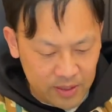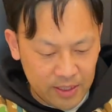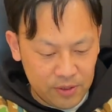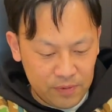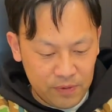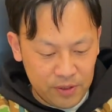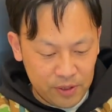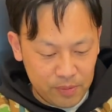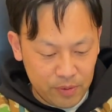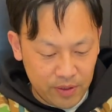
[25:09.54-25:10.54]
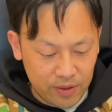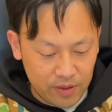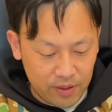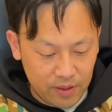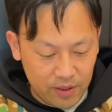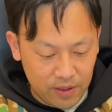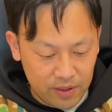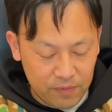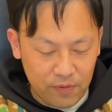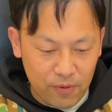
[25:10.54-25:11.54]
I just finished building
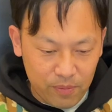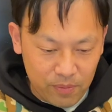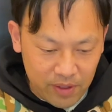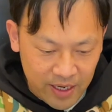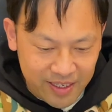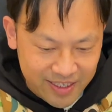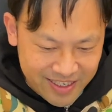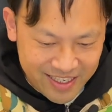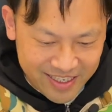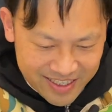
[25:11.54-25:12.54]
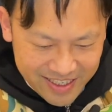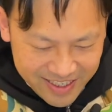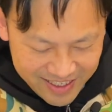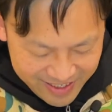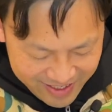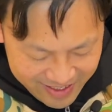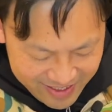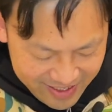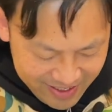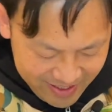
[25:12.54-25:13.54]
the form landing gear.
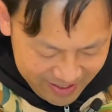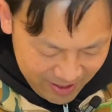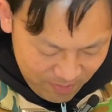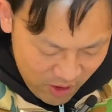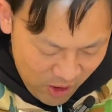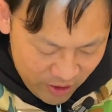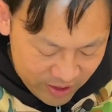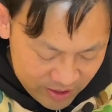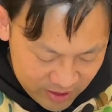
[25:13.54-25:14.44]
Come on.